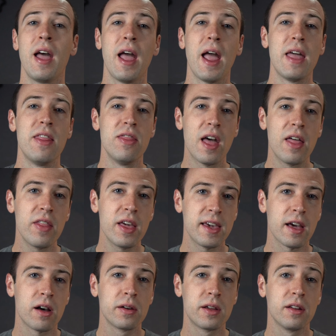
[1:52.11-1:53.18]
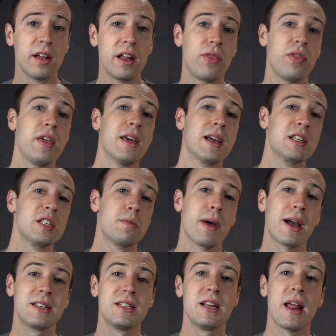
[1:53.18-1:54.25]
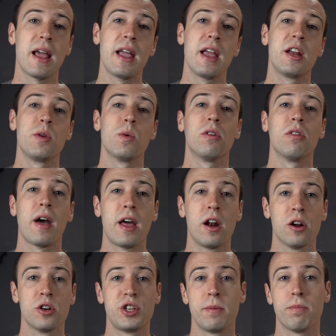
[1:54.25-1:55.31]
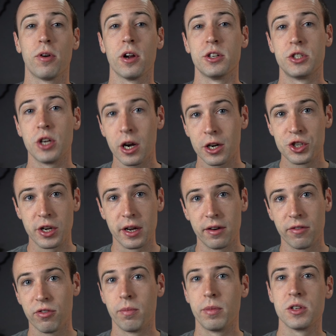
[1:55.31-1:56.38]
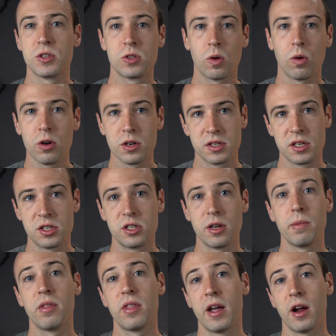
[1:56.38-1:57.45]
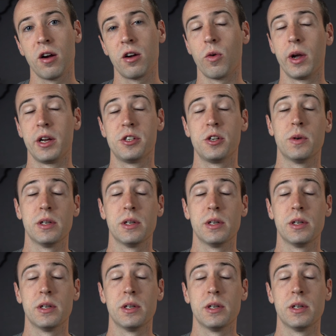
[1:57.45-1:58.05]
and then they calculate the expected annual energy production from the solar system they are going to